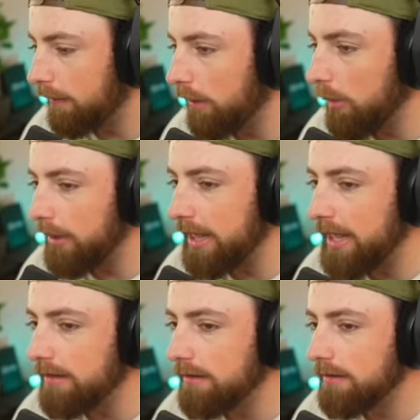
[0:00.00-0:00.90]
low and
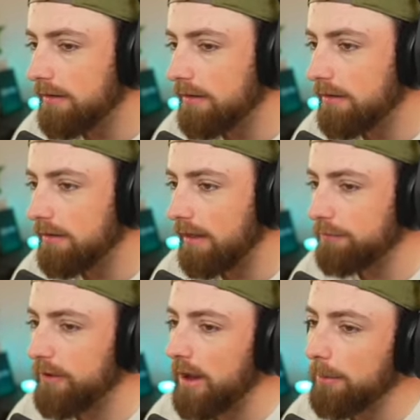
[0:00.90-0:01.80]
in. That's a
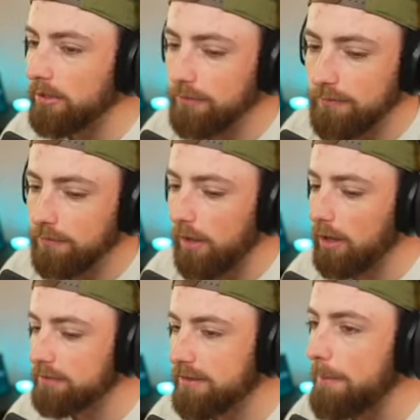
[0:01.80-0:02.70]
foul ball. Dude, this is the
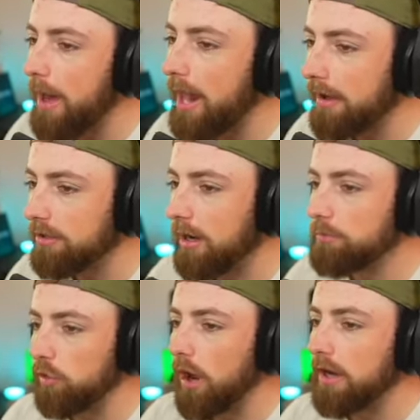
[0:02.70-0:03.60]
longest at-bat ever. I'm
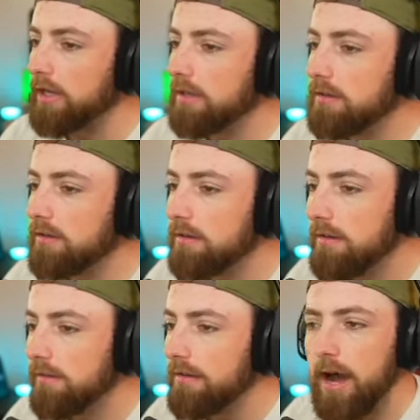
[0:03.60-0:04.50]
sorry.
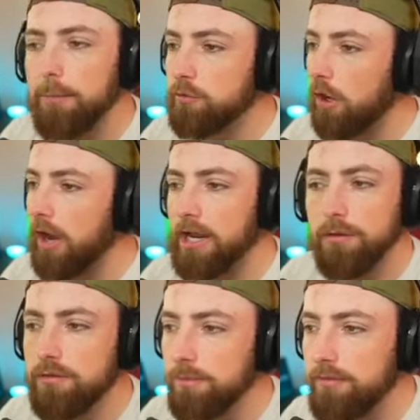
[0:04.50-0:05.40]
I'm sorry. I know
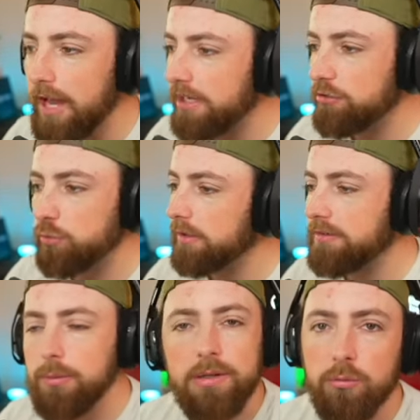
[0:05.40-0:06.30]
some of you guys just want to
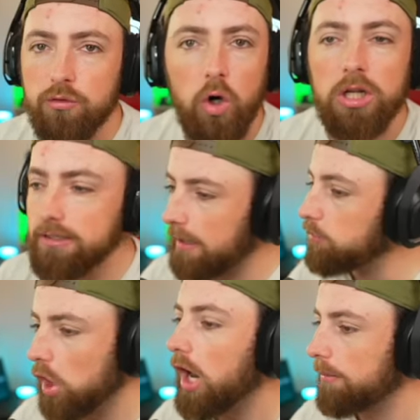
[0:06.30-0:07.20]
see what the result is. I'm
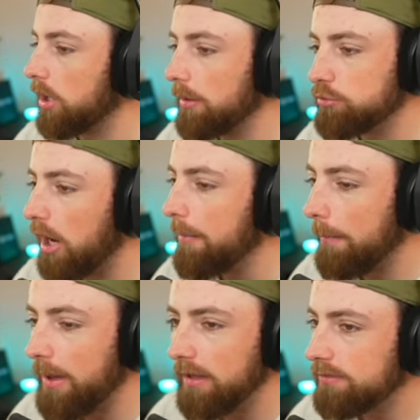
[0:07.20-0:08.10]
sorry, bro. I'm trying my
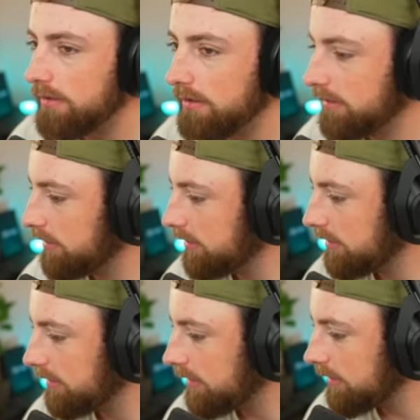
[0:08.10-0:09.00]
best.
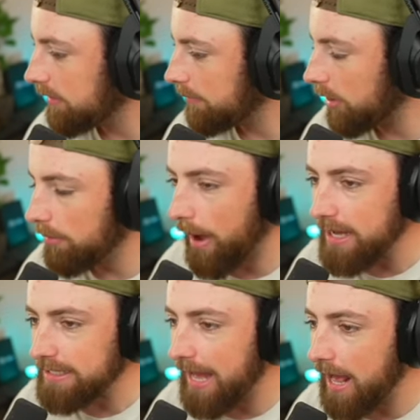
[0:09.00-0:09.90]
But, oh, my
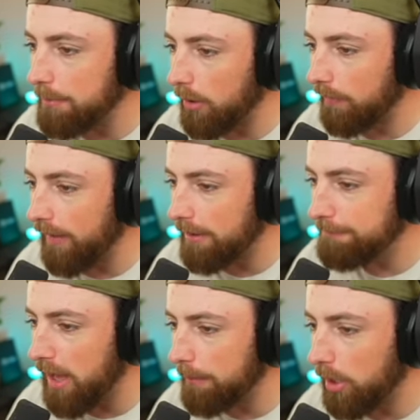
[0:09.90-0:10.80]
God, bro. A lot of
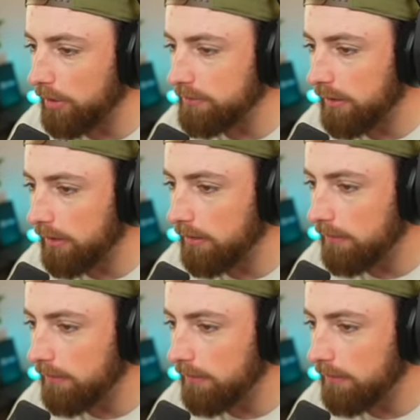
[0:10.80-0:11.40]
foul balls here.